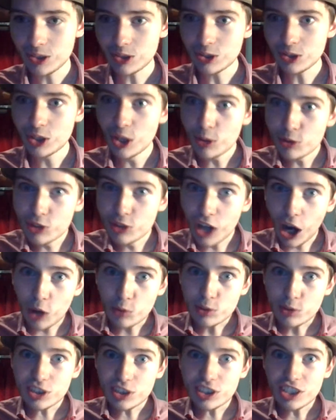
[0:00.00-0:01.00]
You
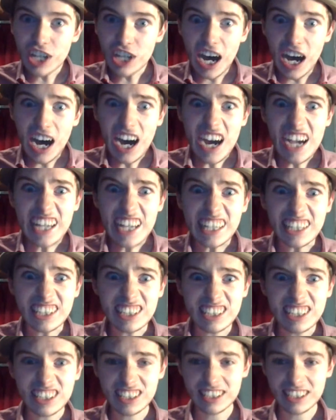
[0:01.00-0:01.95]
don't say!